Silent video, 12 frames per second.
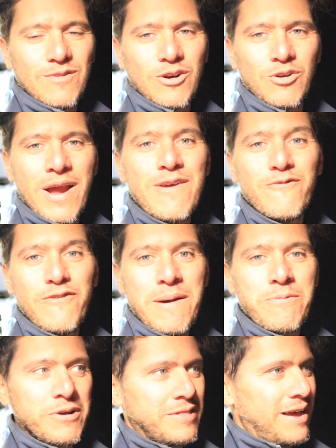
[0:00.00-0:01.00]
grey
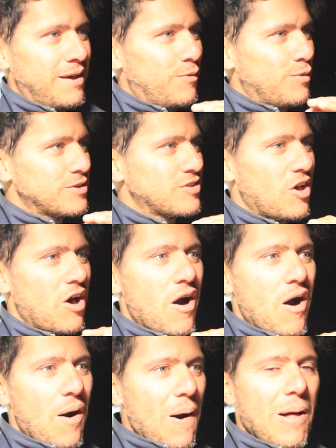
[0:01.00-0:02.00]
fabric that was
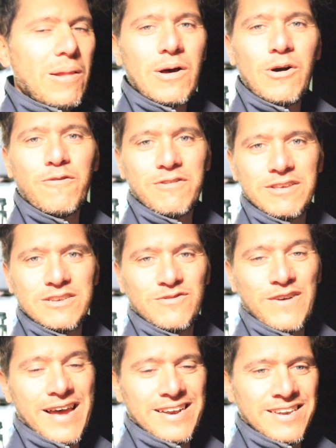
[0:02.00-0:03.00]
all over this
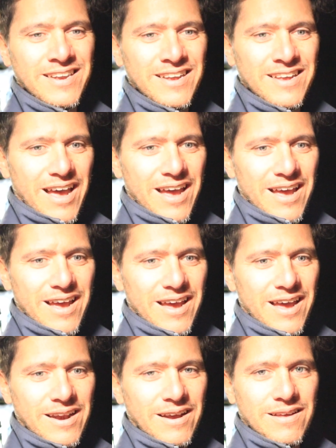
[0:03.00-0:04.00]
van. And